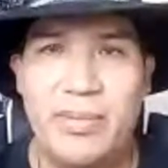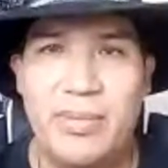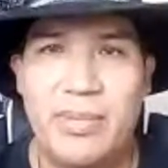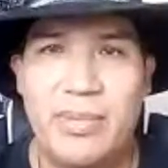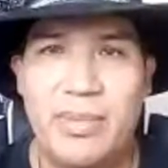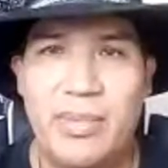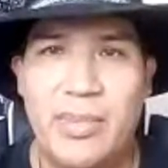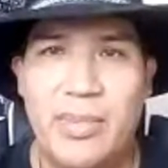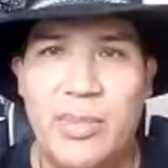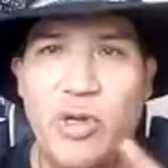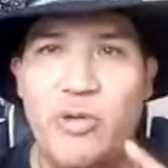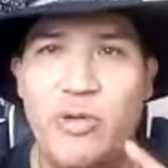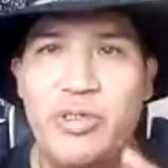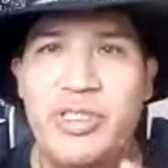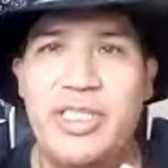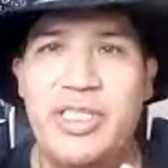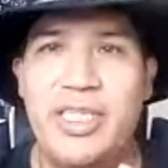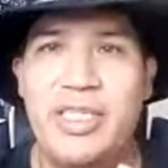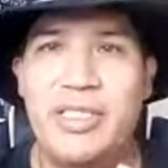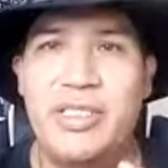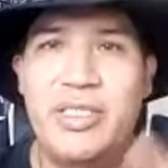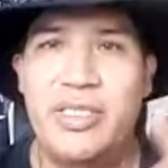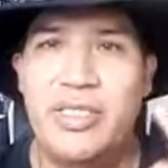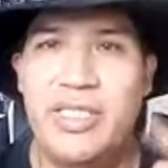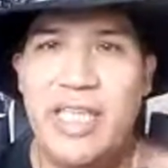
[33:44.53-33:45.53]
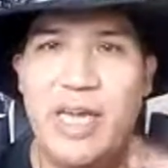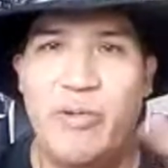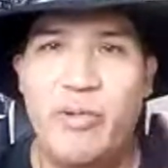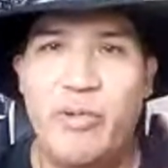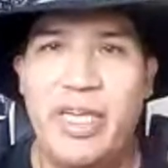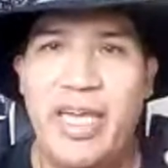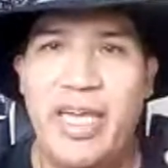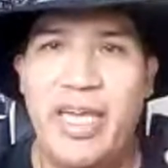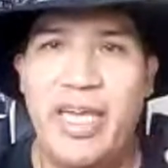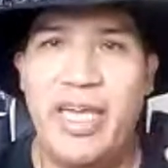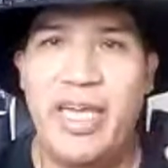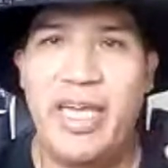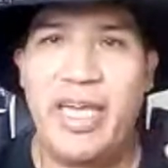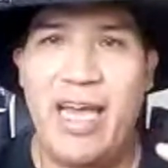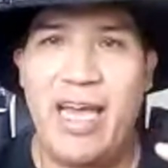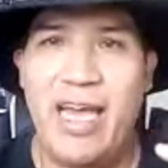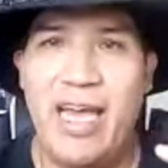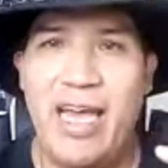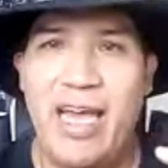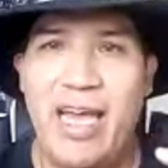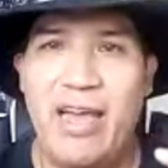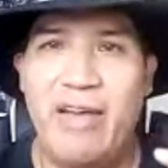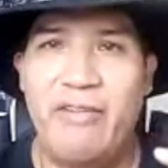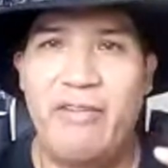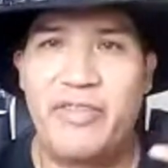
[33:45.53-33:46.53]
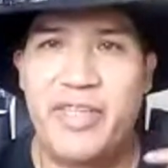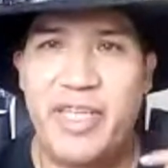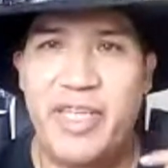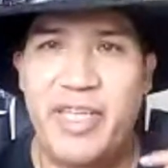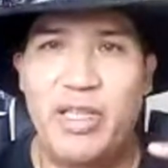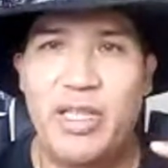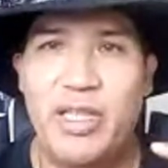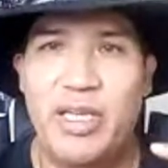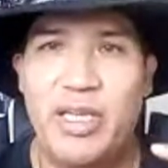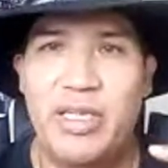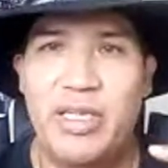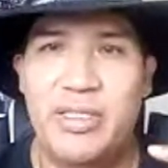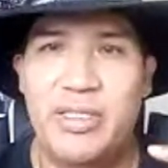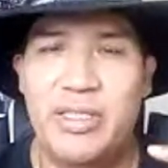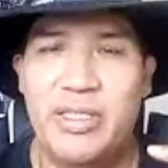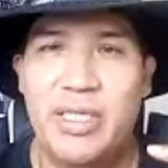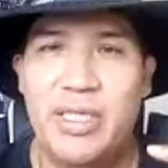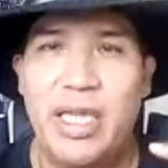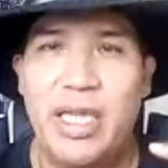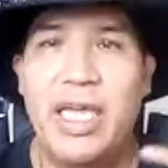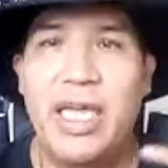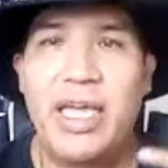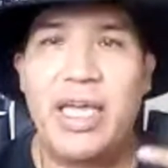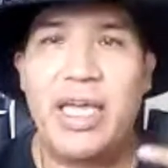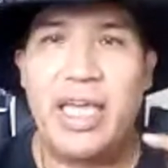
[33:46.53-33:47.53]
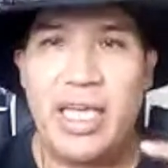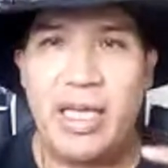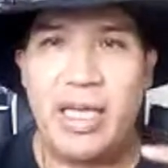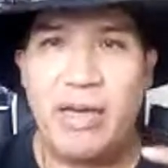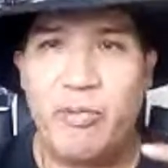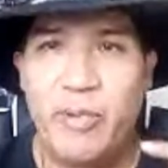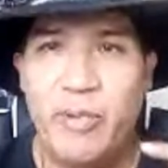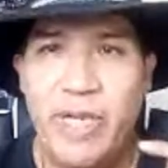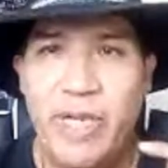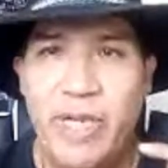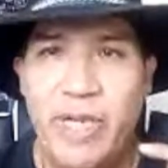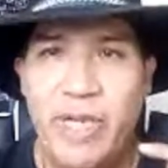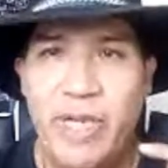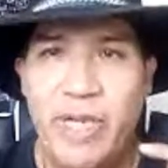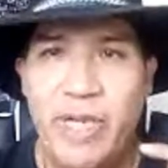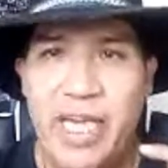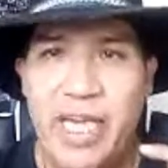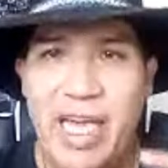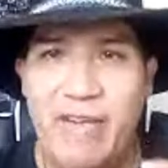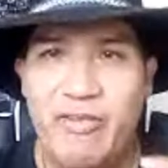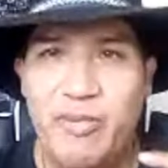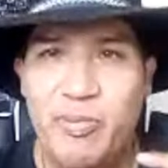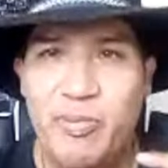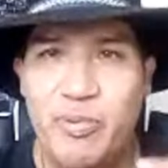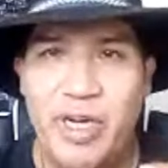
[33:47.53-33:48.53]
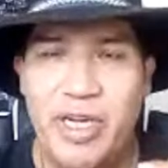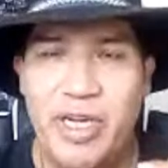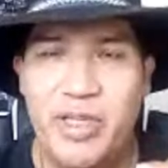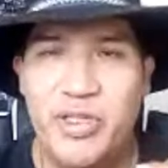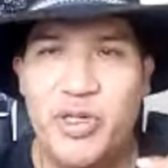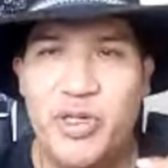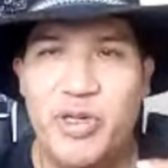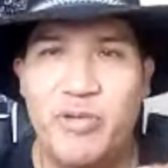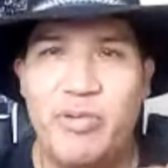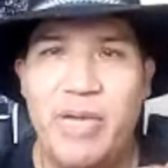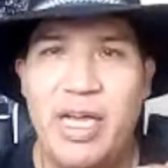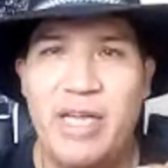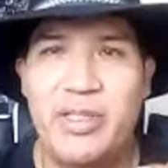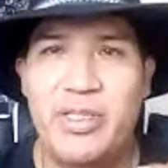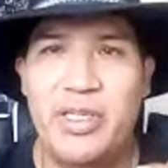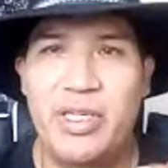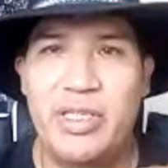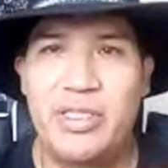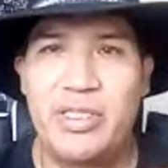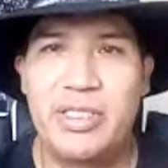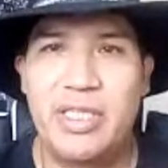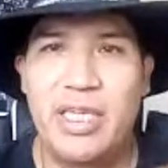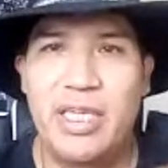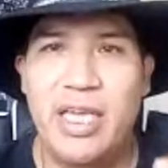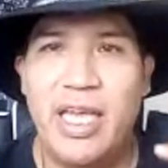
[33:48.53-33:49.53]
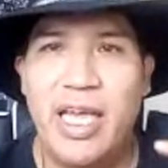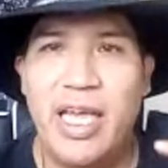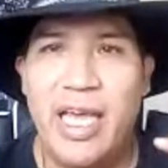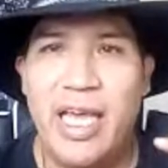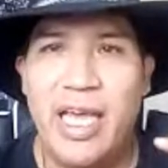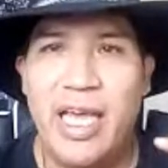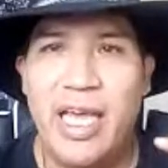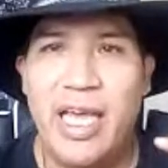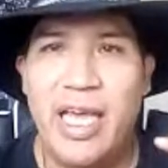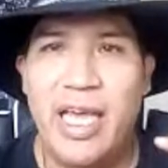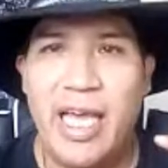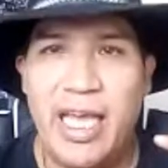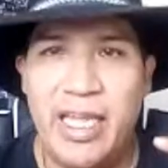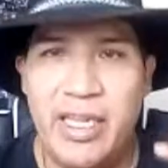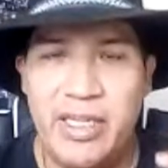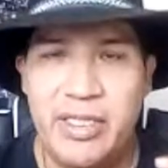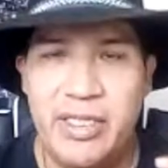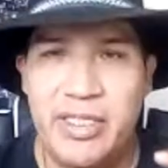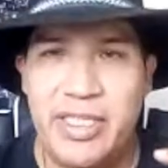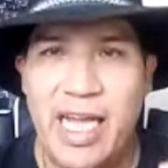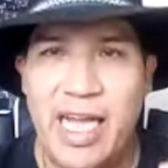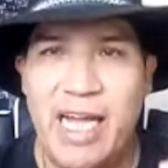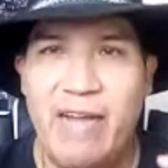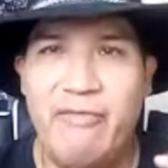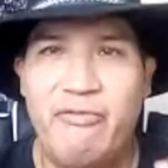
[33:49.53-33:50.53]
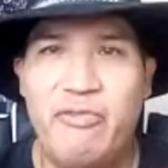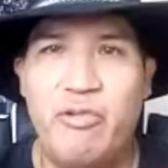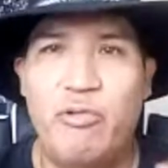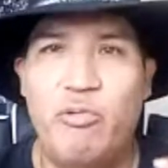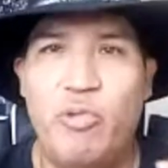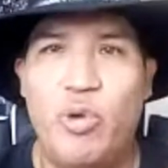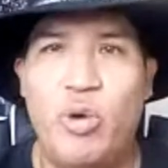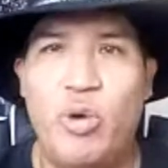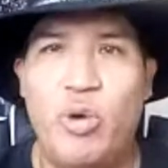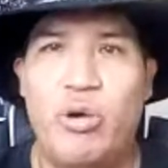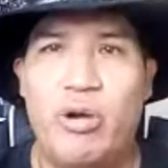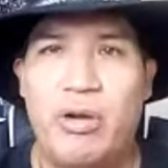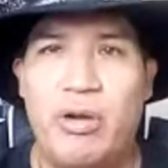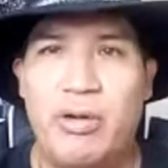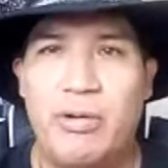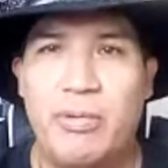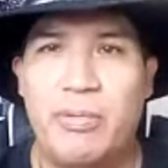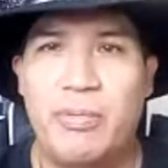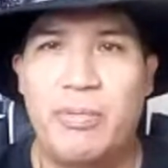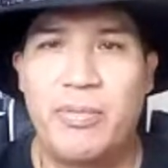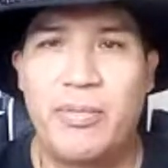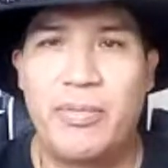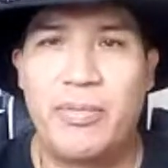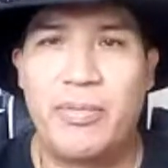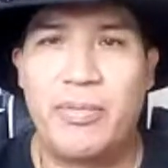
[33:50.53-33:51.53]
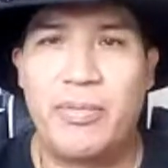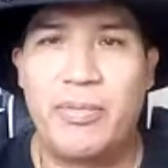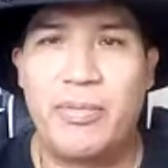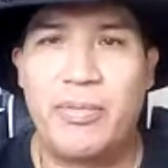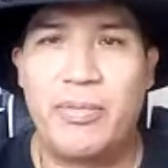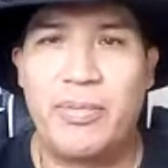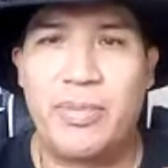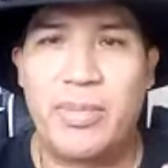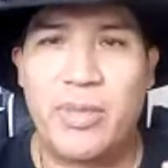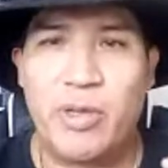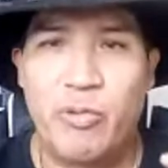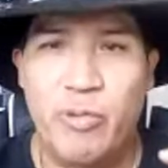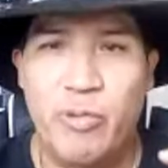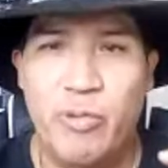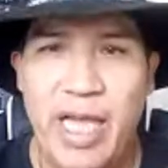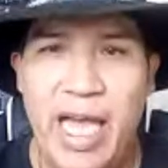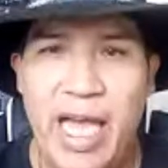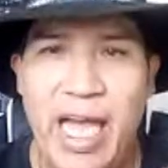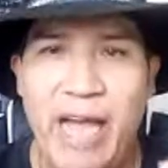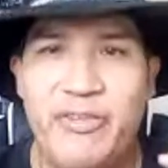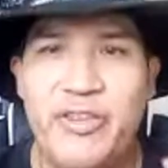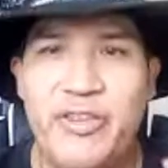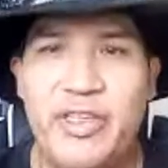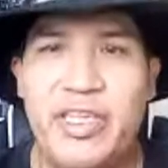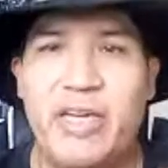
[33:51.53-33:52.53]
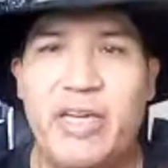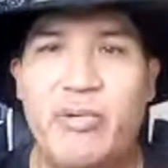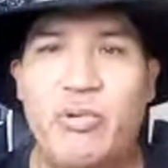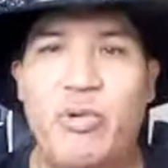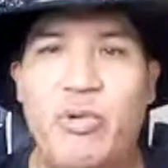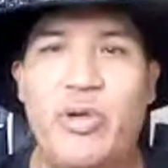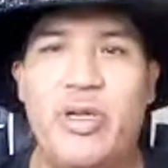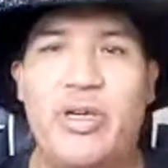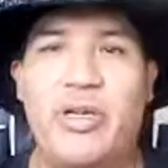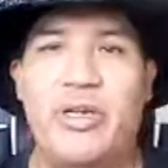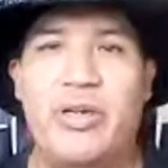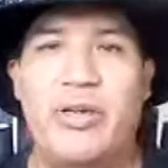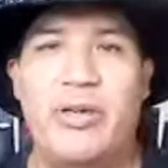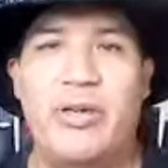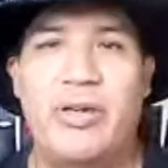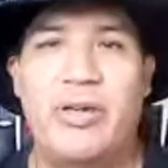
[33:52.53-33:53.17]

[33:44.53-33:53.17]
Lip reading: Those senses that we have tell us we have a predator around us and it's time for war. We have to get warrior.